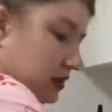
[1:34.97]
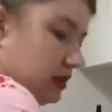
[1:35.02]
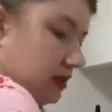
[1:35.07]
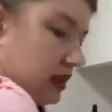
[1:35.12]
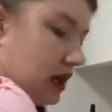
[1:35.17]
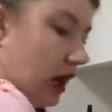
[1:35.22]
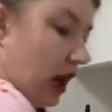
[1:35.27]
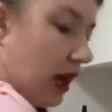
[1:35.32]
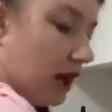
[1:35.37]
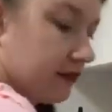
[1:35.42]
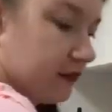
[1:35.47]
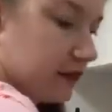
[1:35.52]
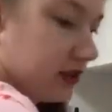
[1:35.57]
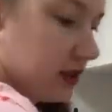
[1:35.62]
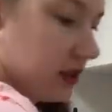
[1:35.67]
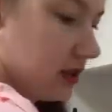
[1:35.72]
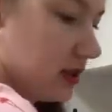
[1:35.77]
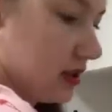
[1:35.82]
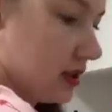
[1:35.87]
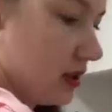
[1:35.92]
half of
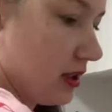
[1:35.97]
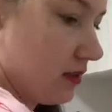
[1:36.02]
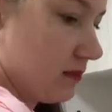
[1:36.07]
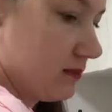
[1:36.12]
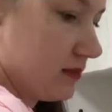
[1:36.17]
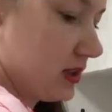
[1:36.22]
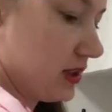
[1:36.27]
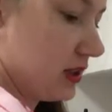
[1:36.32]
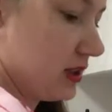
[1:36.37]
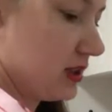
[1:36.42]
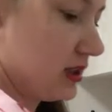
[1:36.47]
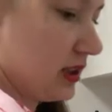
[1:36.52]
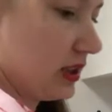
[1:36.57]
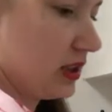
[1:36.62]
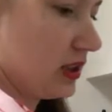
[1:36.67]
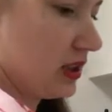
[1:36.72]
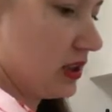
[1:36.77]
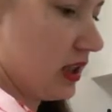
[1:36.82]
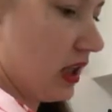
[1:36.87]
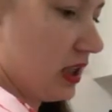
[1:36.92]
the seasoning and
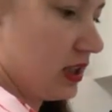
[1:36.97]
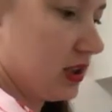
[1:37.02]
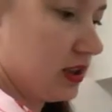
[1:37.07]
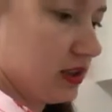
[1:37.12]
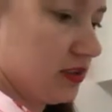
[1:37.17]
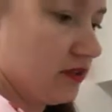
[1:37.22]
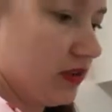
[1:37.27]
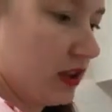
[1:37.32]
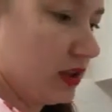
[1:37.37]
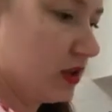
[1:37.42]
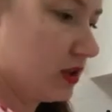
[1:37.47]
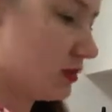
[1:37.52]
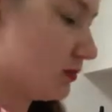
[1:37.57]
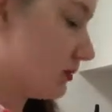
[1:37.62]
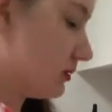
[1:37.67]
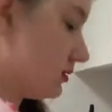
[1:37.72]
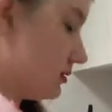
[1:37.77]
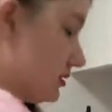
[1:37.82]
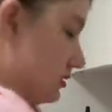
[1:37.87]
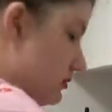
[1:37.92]
then add in the
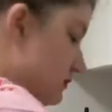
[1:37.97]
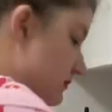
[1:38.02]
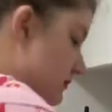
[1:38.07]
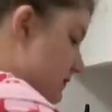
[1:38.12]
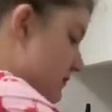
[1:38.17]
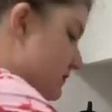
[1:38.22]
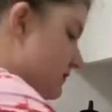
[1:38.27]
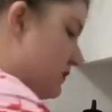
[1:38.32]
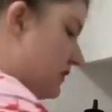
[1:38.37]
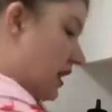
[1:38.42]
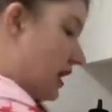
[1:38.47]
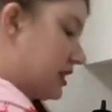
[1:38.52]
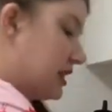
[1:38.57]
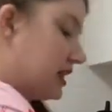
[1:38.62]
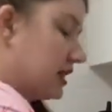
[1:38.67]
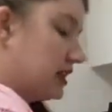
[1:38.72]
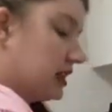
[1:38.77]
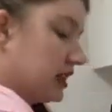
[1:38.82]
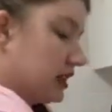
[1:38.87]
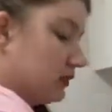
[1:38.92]
vegetables. And
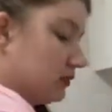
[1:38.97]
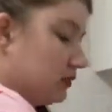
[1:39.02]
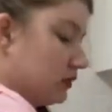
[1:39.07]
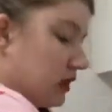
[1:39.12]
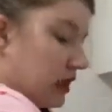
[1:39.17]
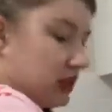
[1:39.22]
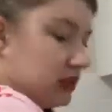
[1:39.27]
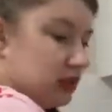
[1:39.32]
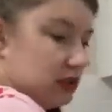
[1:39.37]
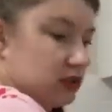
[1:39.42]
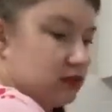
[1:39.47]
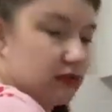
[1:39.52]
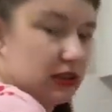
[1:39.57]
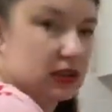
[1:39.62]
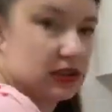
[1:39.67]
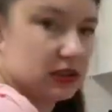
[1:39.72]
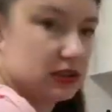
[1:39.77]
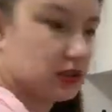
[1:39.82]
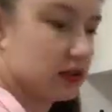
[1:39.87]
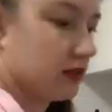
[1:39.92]
at the end we'll add in the
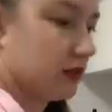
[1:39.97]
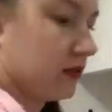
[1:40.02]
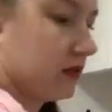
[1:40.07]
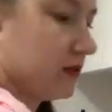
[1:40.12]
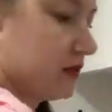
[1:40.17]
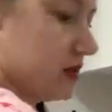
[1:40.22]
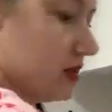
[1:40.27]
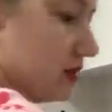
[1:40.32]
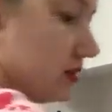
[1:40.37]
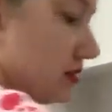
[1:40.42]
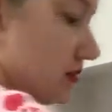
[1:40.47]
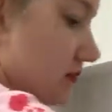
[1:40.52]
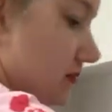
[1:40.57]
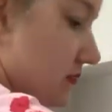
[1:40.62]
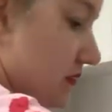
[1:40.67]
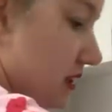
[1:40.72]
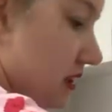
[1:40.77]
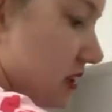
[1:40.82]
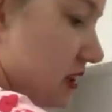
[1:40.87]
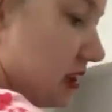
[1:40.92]
rest of the
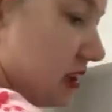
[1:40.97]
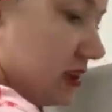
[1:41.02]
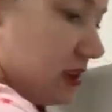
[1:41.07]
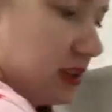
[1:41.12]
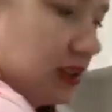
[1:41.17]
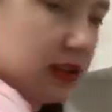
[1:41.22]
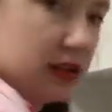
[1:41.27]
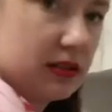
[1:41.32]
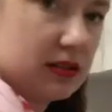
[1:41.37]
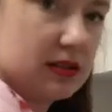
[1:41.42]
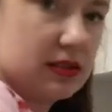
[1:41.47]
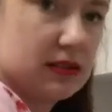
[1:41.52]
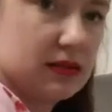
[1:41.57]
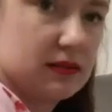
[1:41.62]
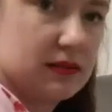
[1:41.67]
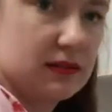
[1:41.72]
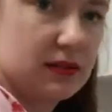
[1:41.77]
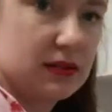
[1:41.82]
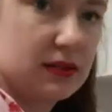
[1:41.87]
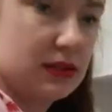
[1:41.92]
seasoning.
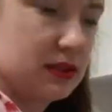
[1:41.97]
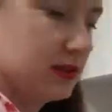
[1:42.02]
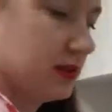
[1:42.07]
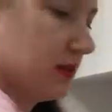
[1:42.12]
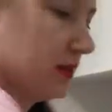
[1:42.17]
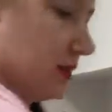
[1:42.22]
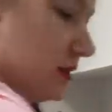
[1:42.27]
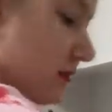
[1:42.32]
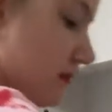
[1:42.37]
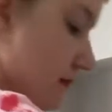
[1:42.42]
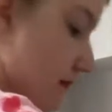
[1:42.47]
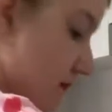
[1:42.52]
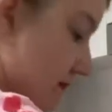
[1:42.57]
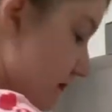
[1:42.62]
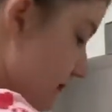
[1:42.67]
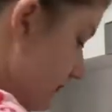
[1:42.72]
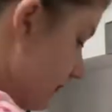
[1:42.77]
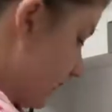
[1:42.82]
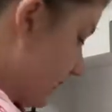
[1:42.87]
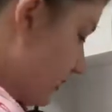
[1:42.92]

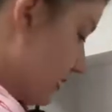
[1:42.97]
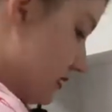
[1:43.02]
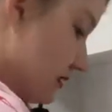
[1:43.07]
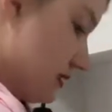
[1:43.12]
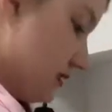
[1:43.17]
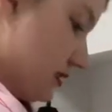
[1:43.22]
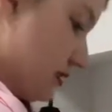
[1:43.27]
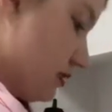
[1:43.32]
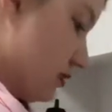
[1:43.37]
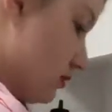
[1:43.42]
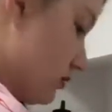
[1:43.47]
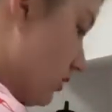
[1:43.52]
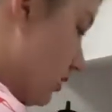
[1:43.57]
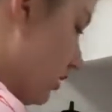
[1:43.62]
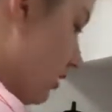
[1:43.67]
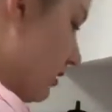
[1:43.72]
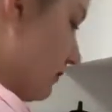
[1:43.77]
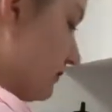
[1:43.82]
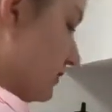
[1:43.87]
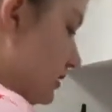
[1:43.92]
So
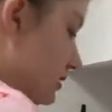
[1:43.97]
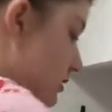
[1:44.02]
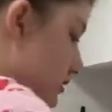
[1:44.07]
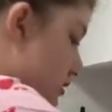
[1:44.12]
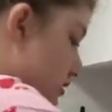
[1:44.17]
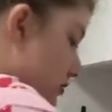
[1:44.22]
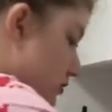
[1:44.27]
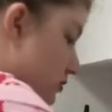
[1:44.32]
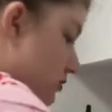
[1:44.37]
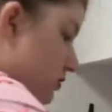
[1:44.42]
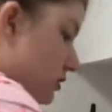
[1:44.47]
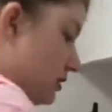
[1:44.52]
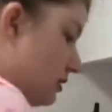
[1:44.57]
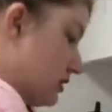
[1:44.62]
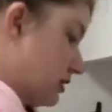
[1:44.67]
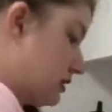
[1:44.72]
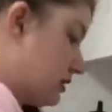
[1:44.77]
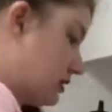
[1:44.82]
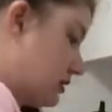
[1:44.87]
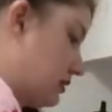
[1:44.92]
I'm just going to cook
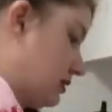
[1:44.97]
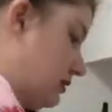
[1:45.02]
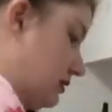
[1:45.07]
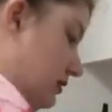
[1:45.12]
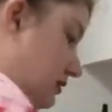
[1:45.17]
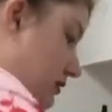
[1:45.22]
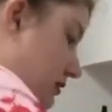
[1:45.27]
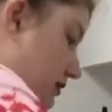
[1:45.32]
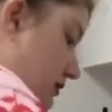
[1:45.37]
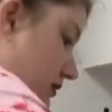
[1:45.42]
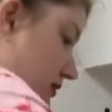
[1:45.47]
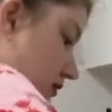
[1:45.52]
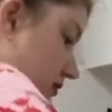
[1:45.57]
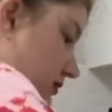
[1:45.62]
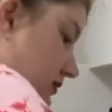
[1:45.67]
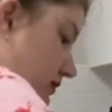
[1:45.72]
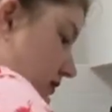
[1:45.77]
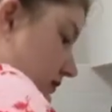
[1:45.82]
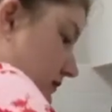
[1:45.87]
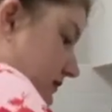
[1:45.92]
this,
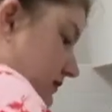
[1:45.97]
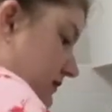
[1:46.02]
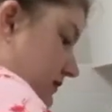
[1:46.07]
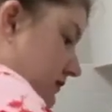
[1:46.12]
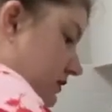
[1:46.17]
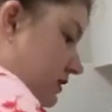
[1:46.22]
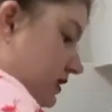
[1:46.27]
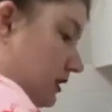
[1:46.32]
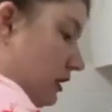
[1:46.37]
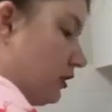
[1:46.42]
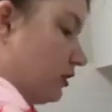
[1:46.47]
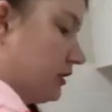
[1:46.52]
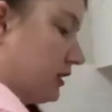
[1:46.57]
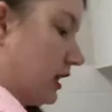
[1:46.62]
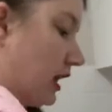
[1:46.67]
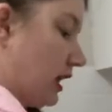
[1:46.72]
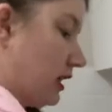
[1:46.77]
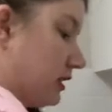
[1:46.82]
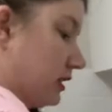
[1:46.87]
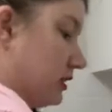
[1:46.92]
slowly
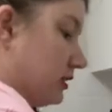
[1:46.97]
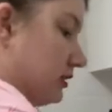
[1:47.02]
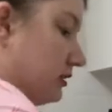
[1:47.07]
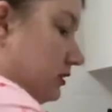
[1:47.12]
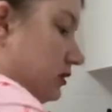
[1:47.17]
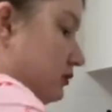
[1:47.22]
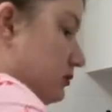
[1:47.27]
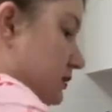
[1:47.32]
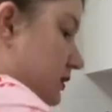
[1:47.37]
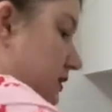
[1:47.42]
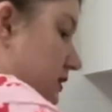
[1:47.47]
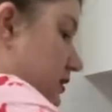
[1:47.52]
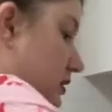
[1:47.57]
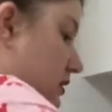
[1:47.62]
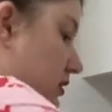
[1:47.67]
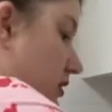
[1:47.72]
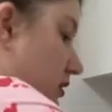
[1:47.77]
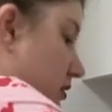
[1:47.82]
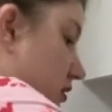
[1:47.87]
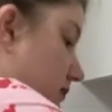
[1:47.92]
add in a little bit at a
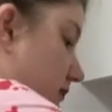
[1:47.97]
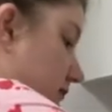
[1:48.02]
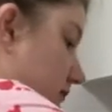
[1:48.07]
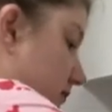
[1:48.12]
time.